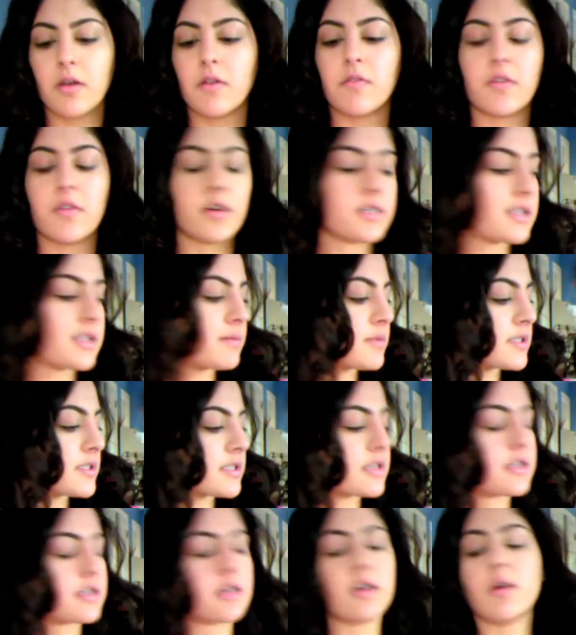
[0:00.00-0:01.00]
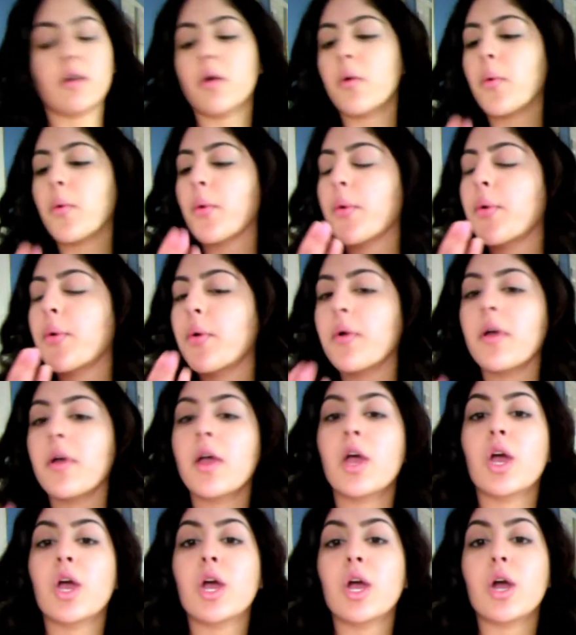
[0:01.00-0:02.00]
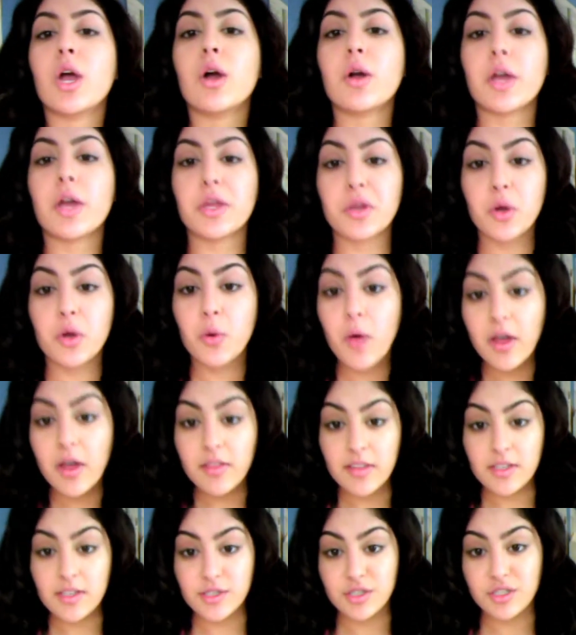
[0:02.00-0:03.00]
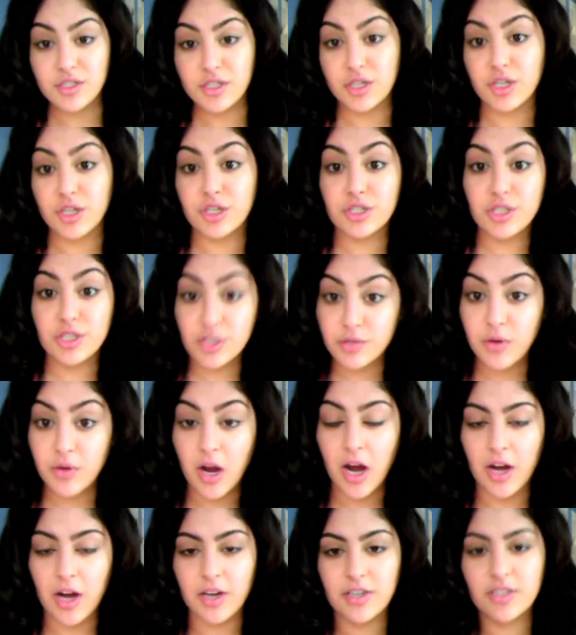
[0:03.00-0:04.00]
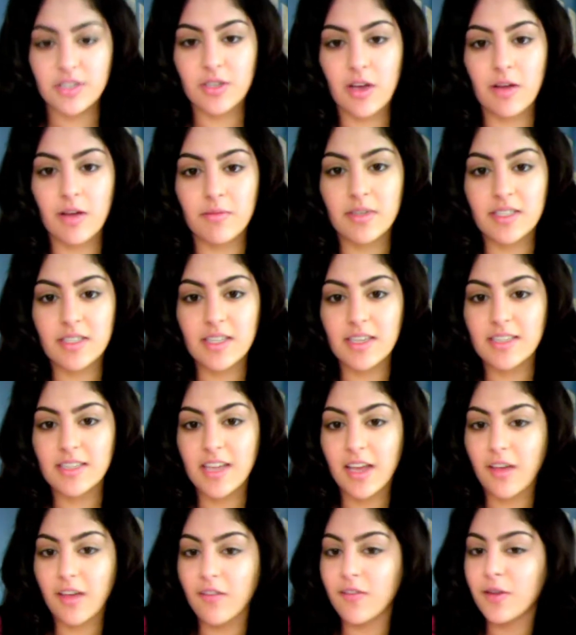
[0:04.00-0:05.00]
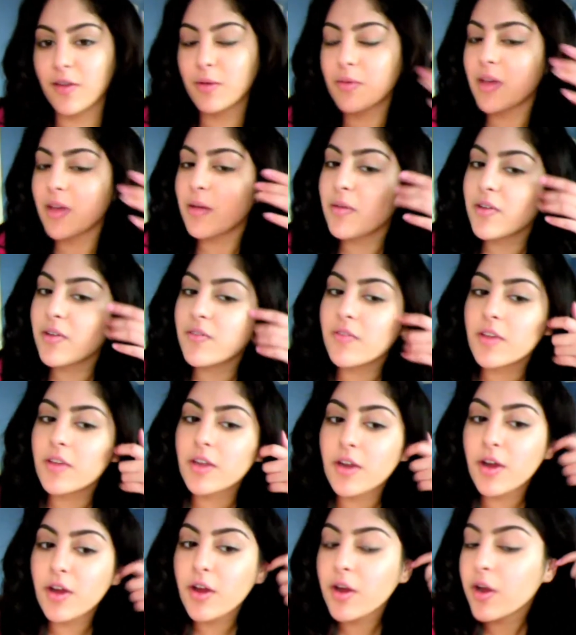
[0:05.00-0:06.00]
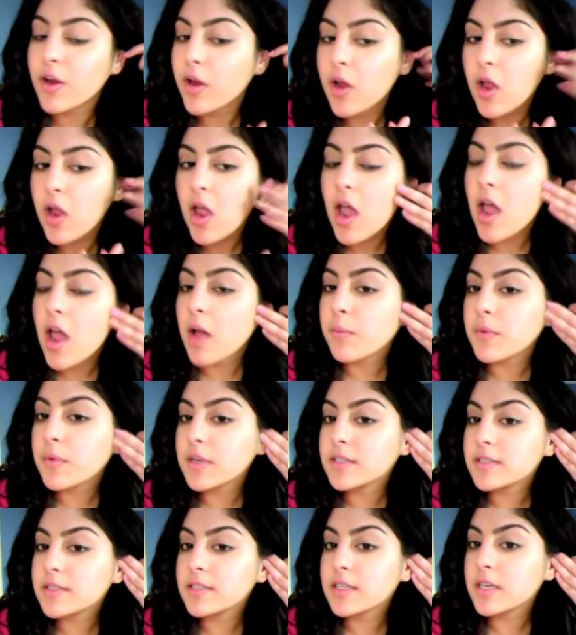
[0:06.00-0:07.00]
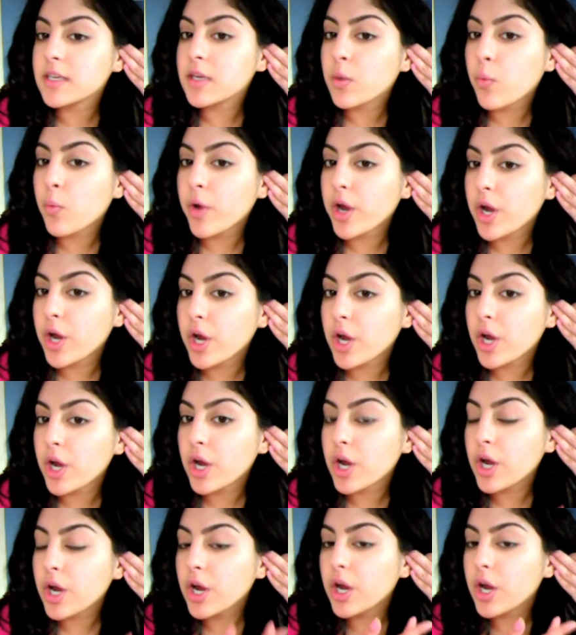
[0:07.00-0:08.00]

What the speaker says: first I'm just gonna, okay, you don't want this to look too harsh, so I'm just gonna take a little bit of my finger. I'm gonna see where